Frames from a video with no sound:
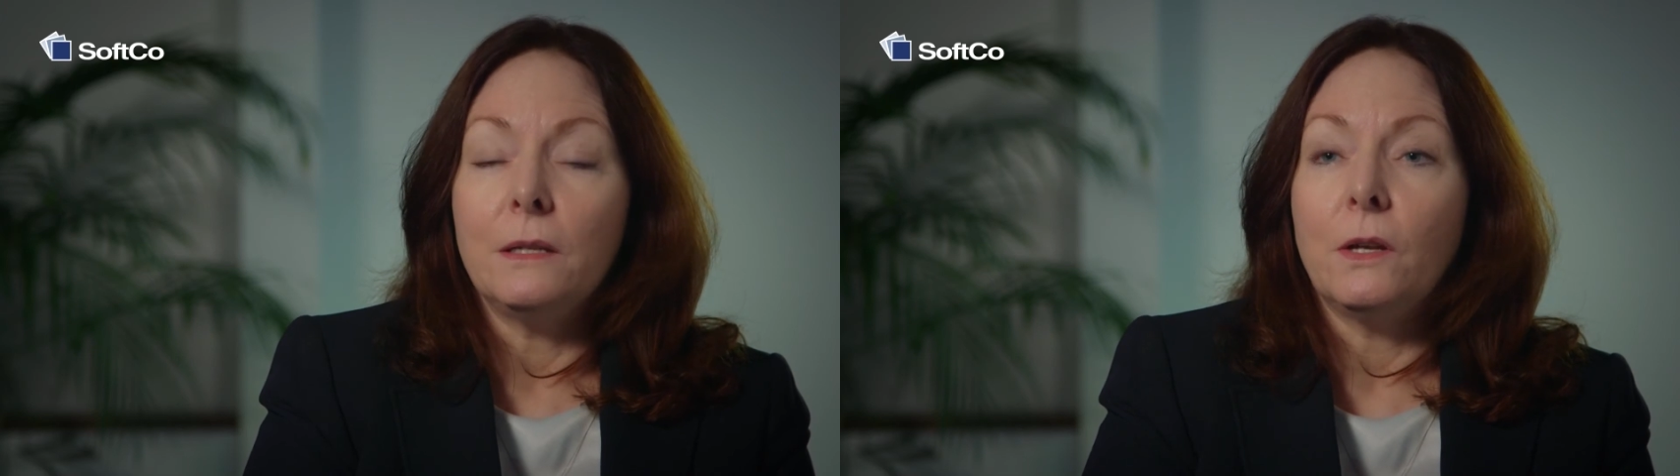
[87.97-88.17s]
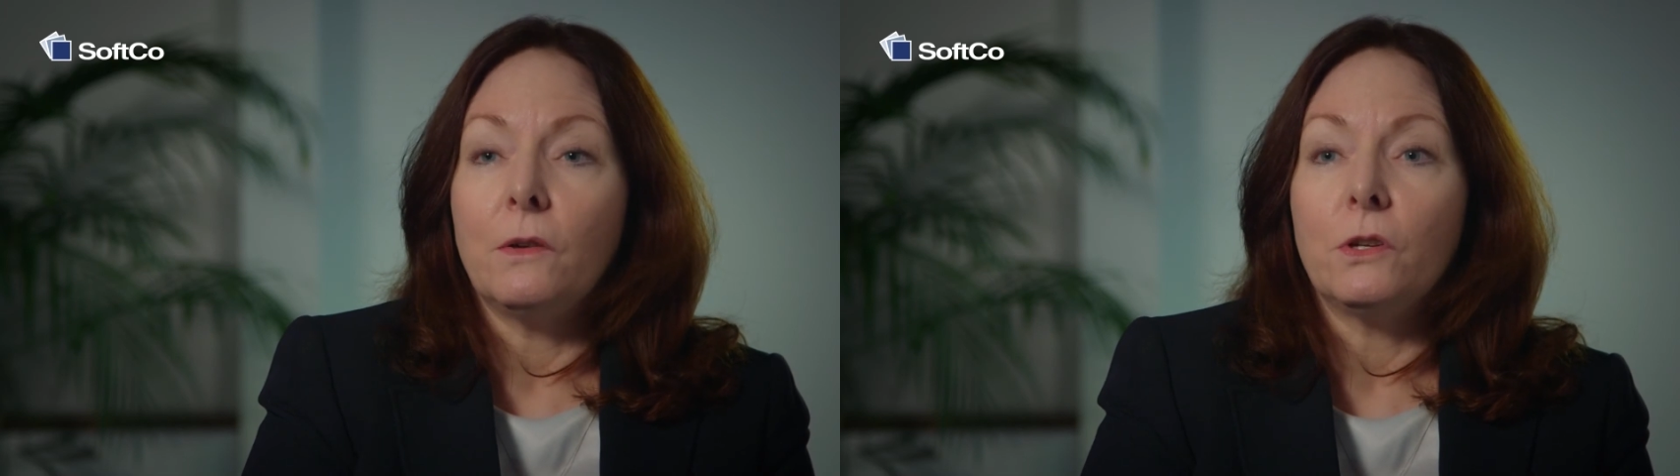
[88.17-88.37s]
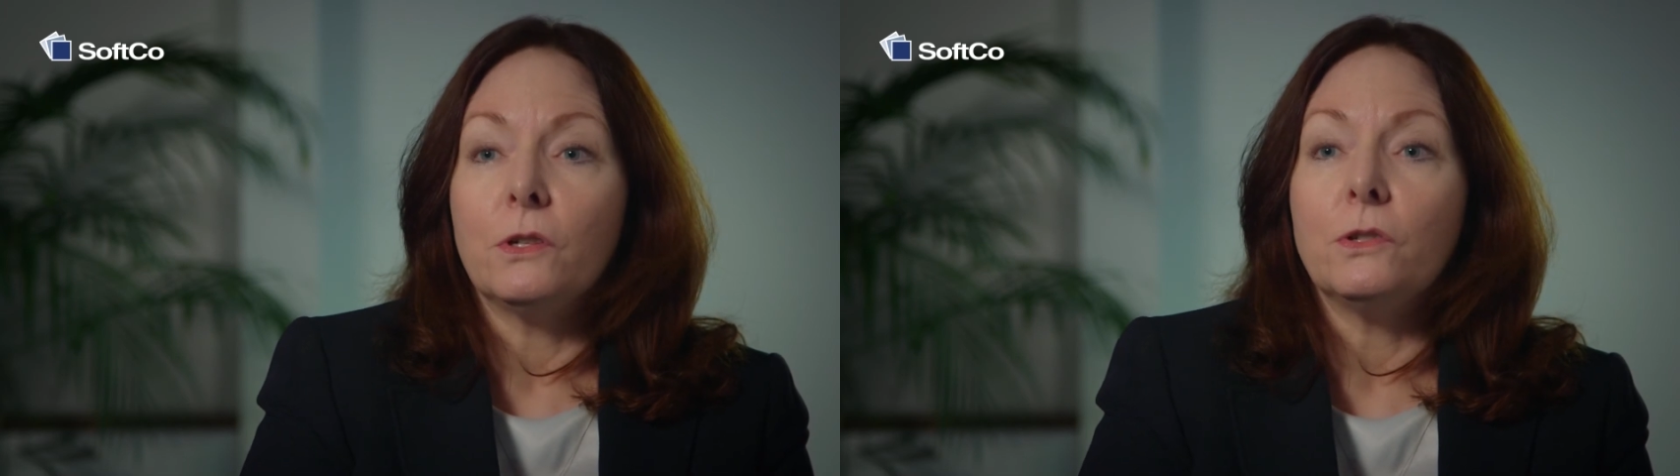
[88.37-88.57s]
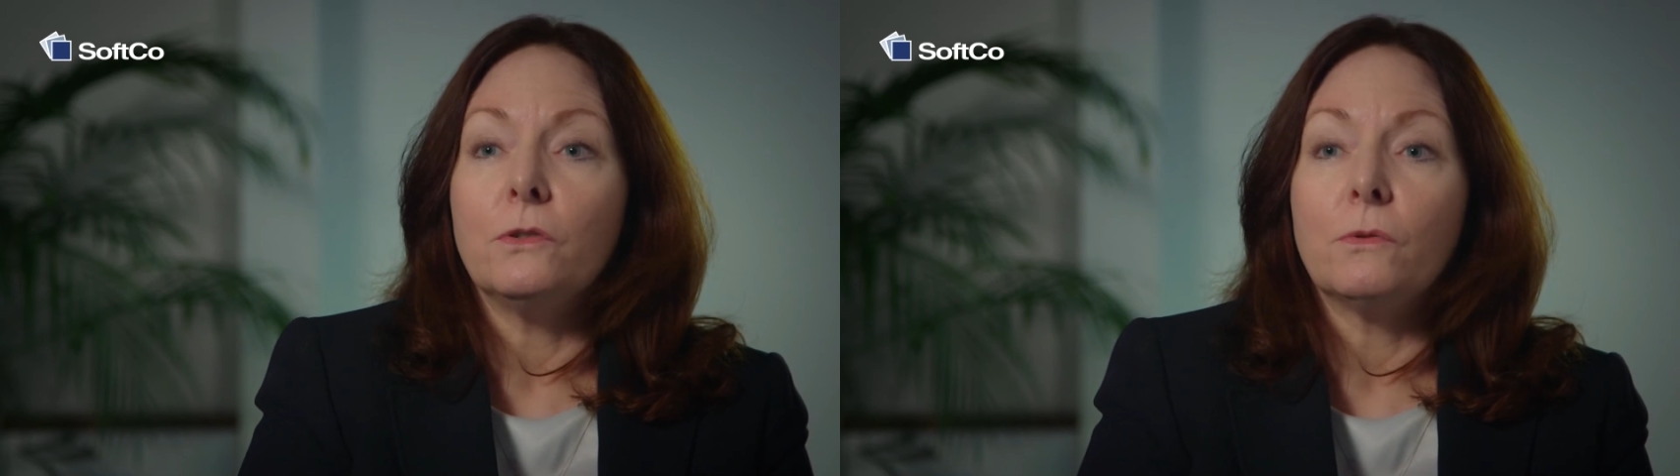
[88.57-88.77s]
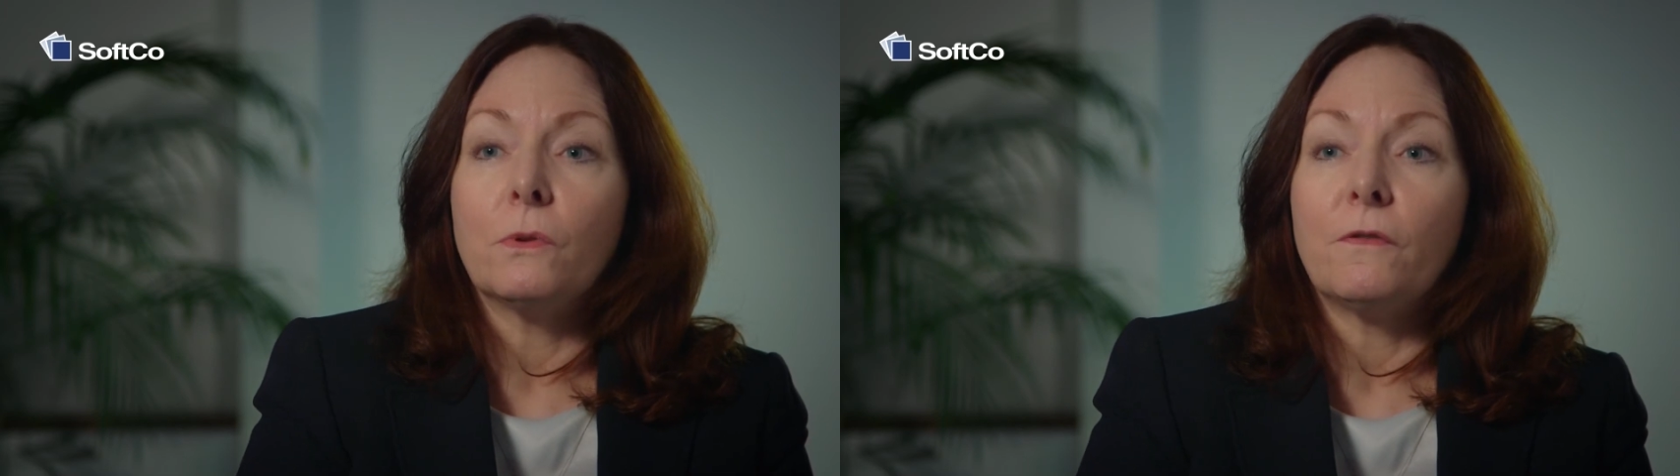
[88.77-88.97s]
You can do
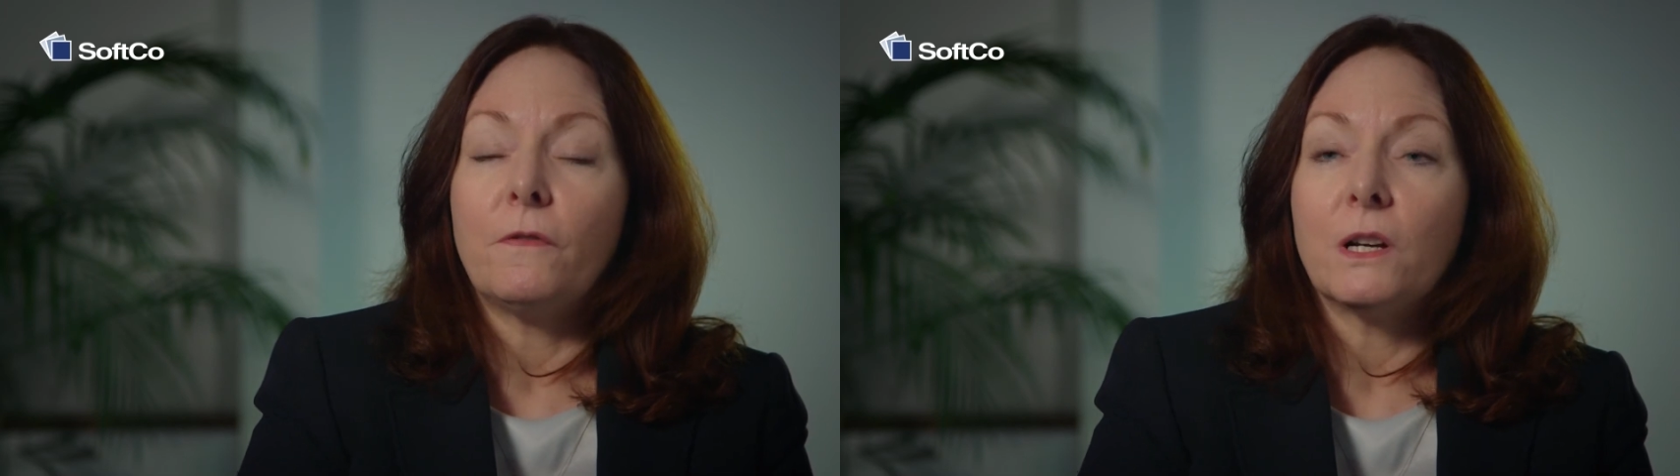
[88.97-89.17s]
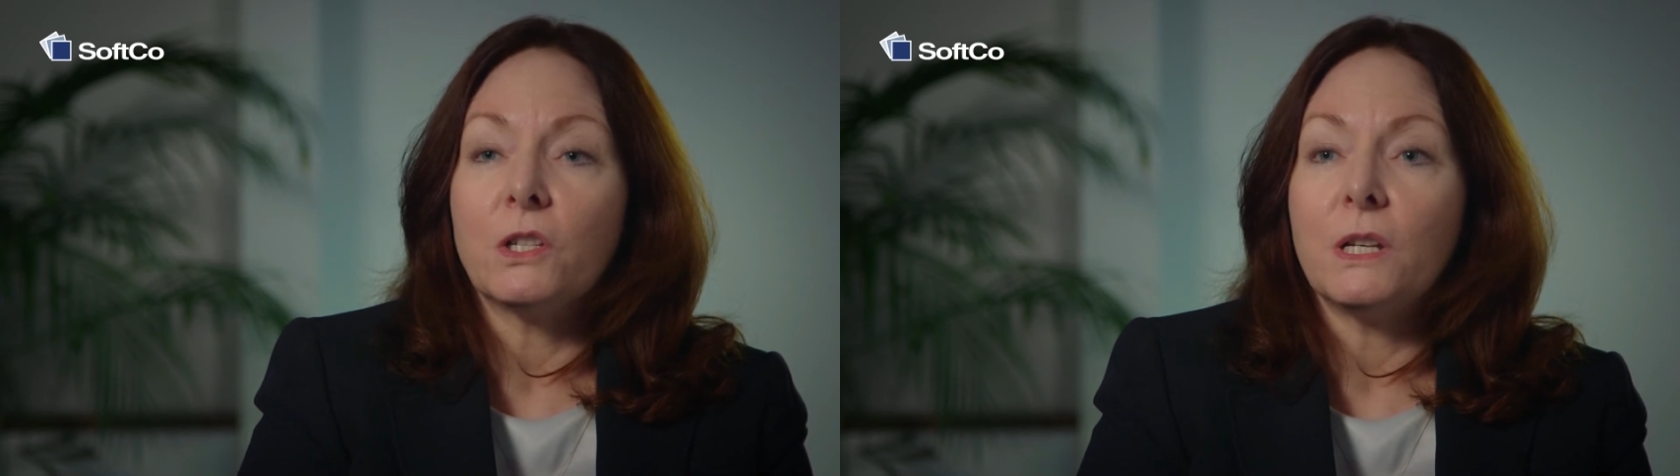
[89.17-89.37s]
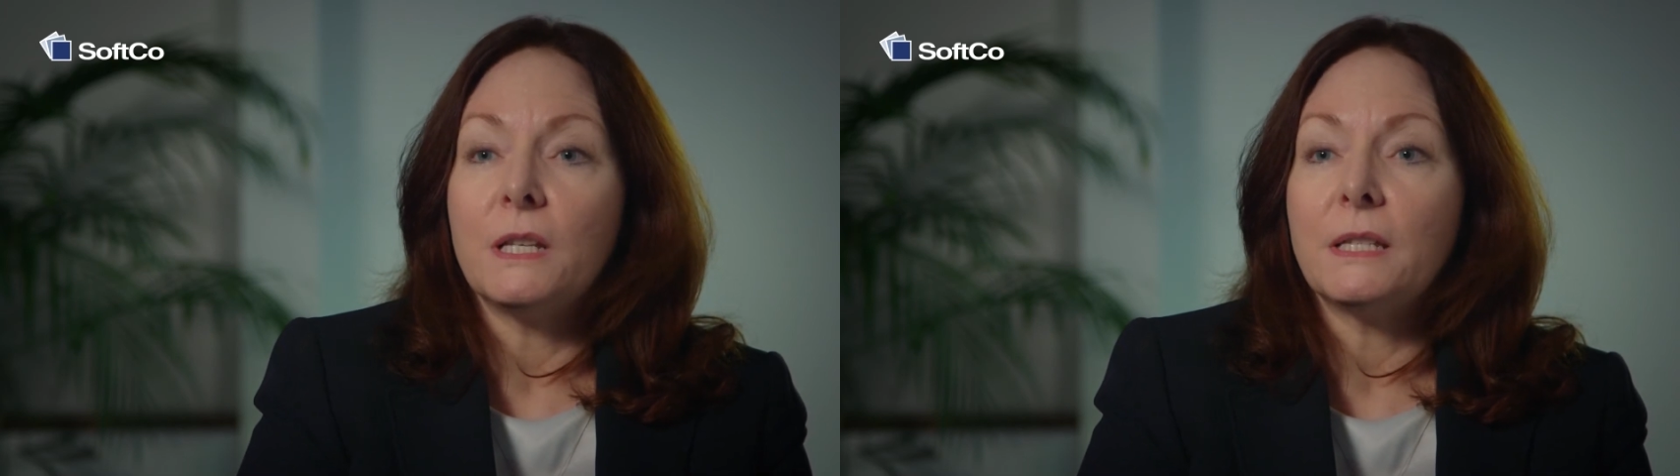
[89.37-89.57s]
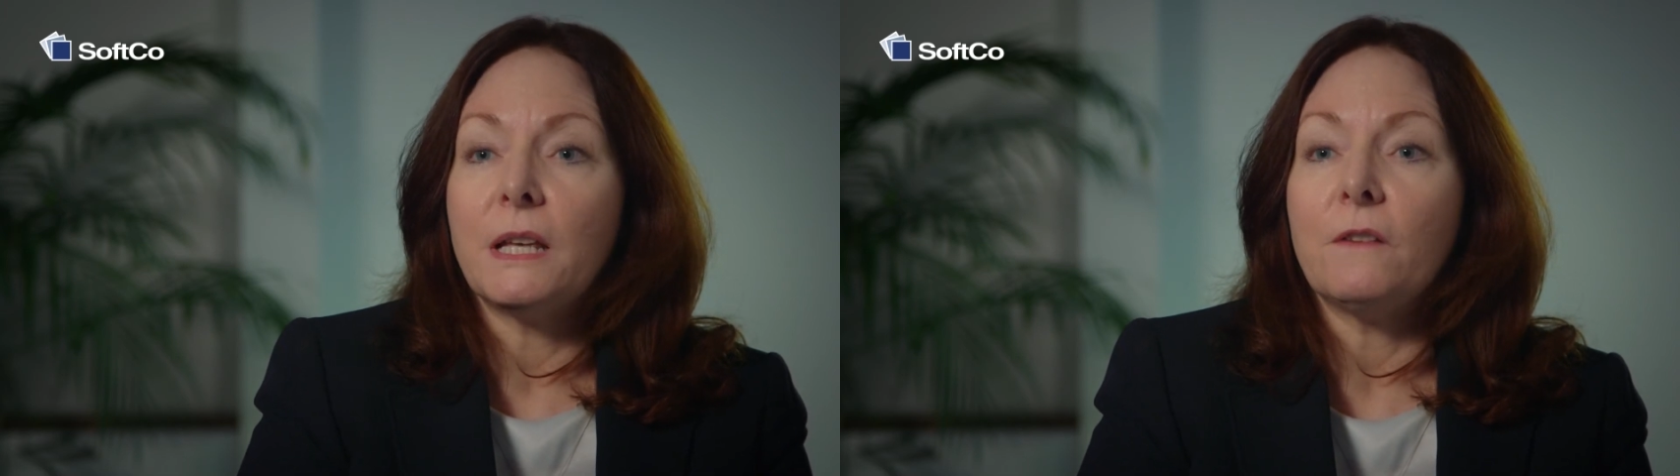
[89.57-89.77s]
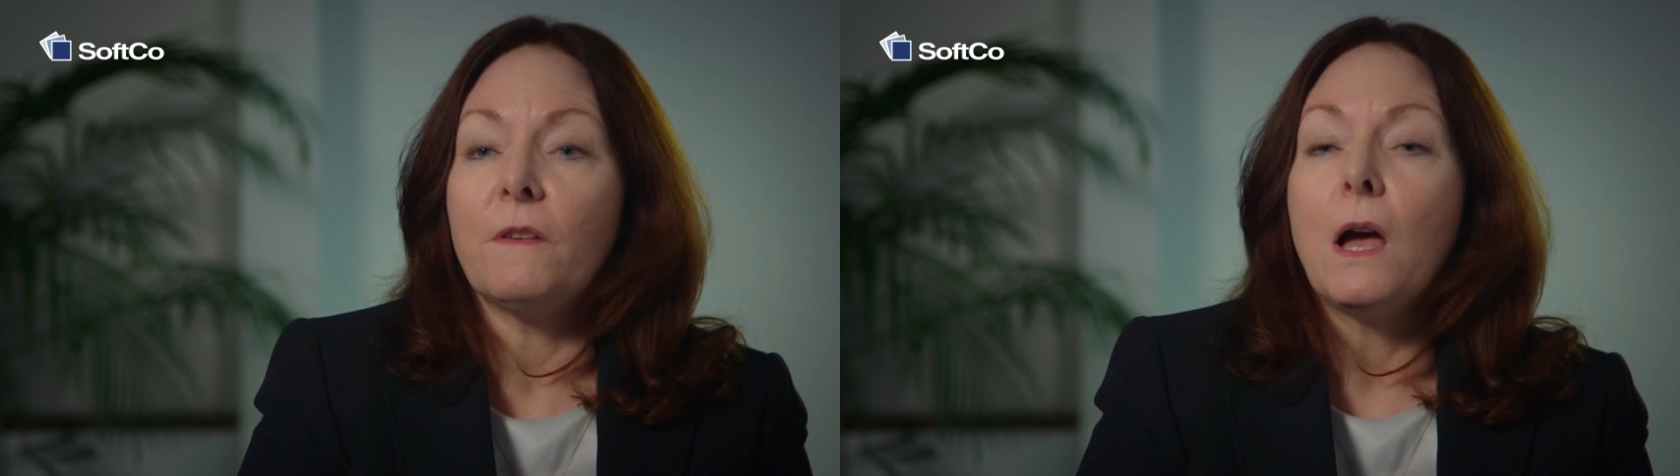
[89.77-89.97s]
your real function
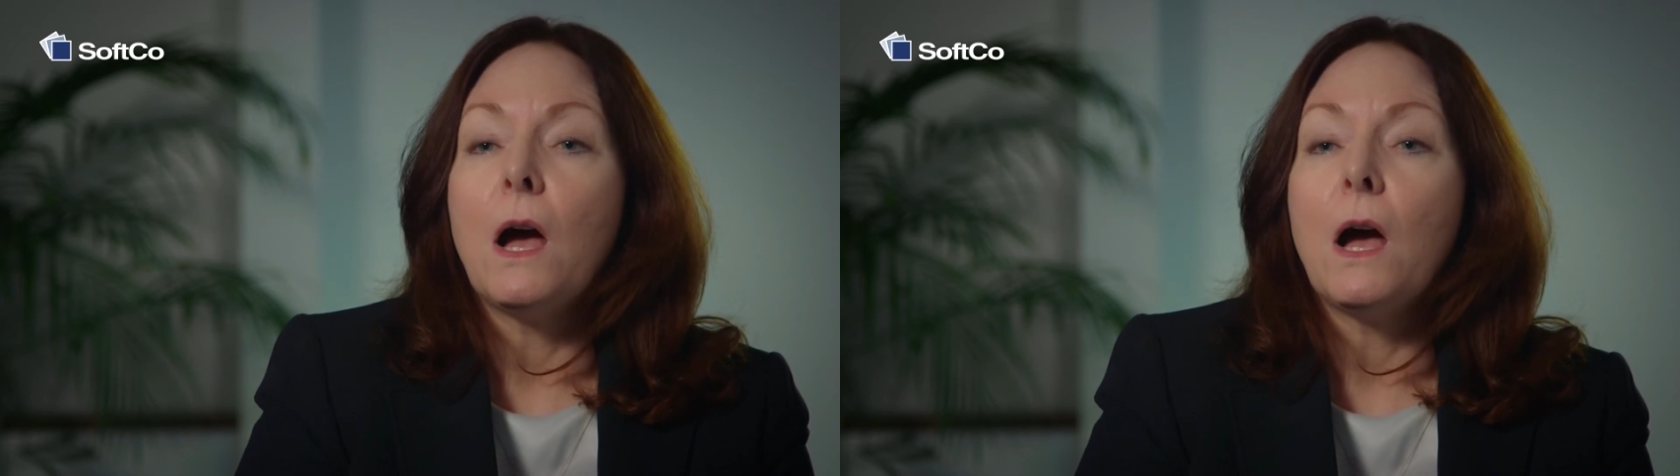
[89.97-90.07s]
instead of